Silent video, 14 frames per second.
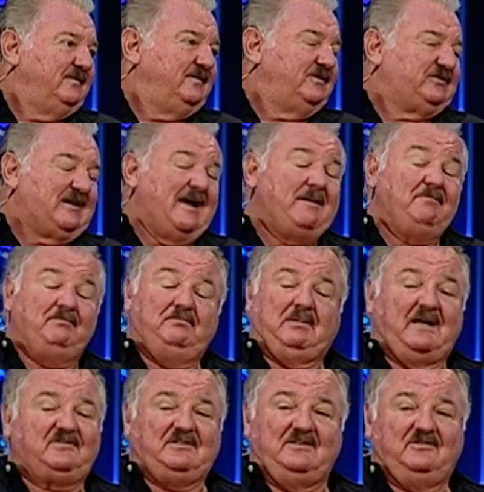The same
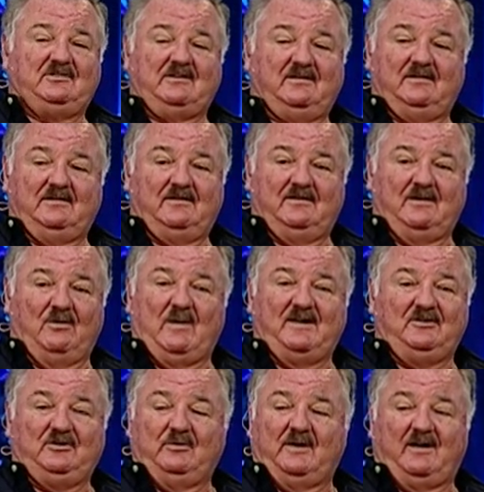blessings
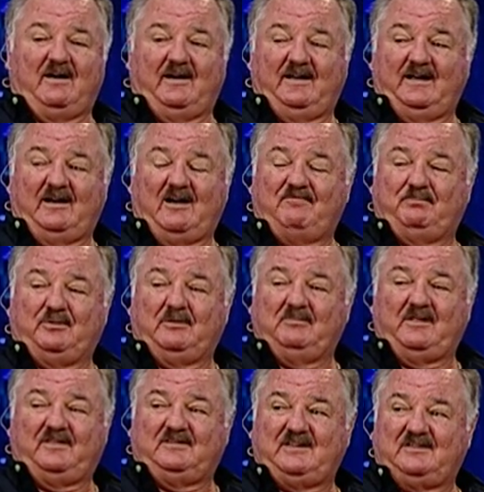await you and I, and I've put them
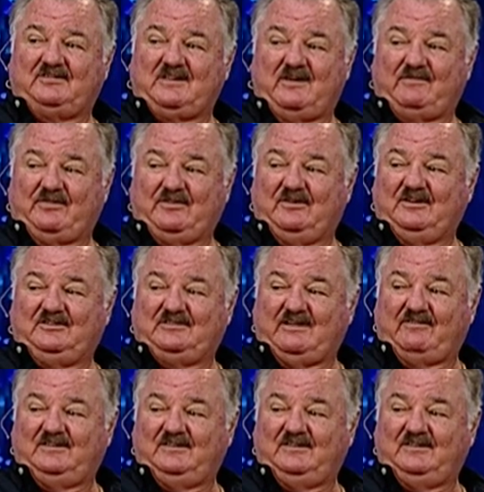to the test over 37